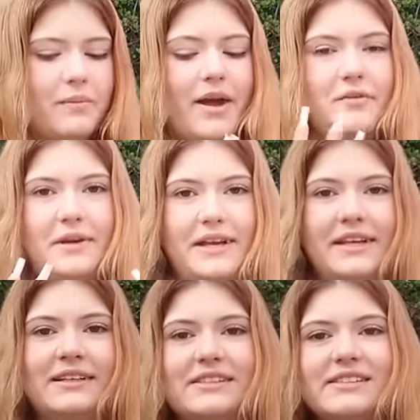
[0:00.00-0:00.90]
my
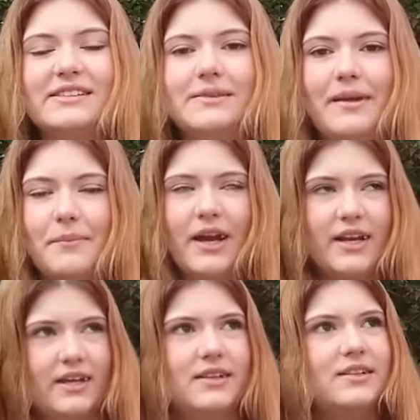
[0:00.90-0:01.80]
rings, my
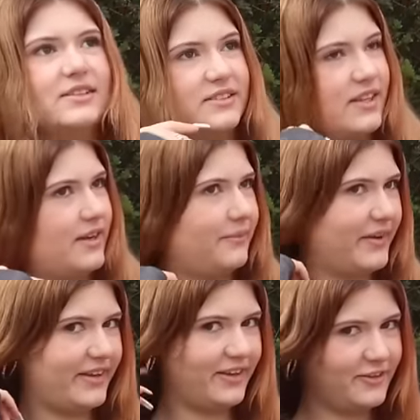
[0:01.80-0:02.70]
necklace, and
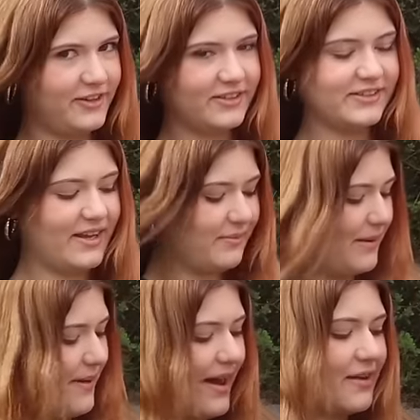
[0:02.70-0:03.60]
my earrings, and
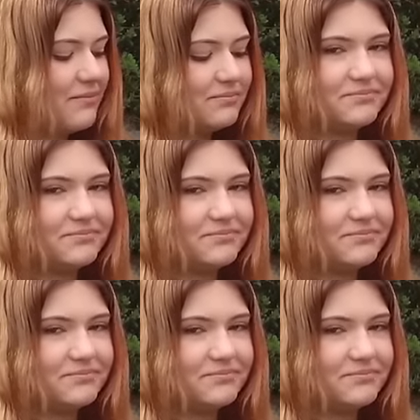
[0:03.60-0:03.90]
my bag.